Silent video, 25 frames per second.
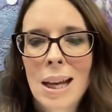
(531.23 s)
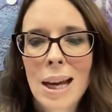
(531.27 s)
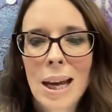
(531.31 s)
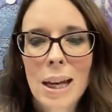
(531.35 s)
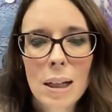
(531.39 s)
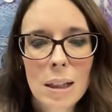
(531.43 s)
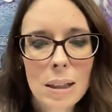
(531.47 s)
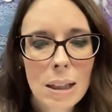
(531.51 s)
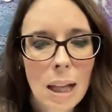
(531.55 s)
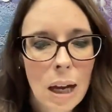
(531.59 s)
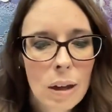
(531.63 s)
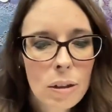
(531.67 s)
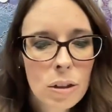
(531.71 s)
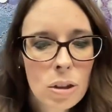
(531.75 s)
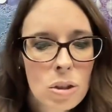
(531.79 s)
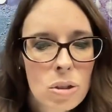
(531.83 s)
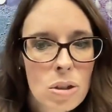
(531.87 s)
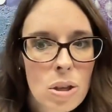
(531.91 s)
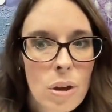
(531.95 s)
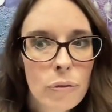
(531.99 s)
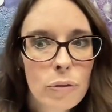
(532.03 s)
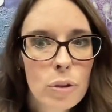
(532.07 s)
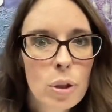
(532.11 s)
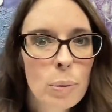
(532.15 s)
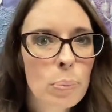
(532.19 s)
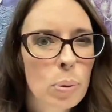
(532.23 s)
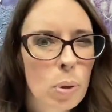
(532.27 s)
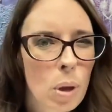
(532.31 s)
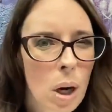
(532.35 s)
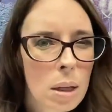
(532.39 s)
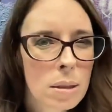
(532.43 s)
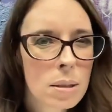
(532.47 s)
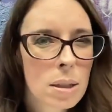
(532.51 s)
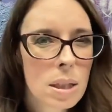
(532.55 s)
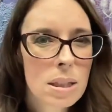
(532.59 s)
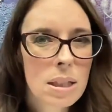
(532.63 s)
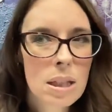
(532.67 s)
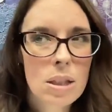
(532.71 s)
and allow yourself to
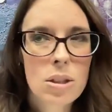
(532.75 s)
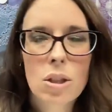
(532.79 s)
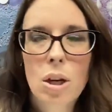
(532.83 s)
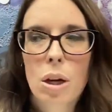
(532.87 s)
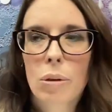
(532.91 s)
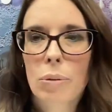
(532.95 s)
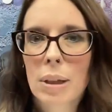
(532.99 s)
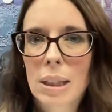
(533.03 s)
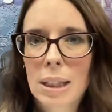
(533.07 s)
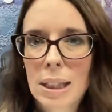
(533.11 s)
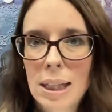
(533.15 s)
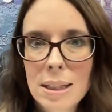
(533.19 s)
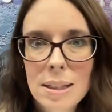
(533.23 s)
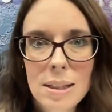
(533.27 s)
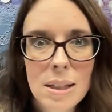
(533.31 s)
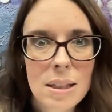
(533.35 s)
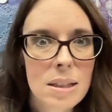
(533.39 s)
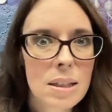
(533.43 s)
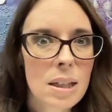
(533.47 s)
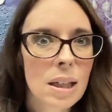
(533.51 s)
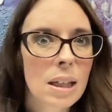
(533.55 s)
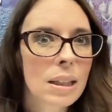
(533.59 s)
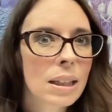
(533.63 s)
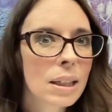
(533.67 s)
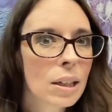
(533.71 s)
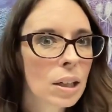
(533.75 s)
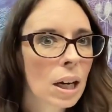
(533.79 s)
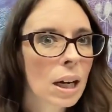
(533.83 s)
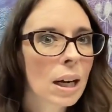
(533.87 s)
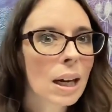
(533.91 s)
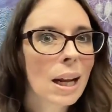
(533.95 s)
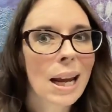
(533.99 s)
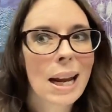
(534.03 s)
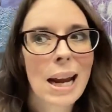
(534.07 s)
process it, to release it, to clear it.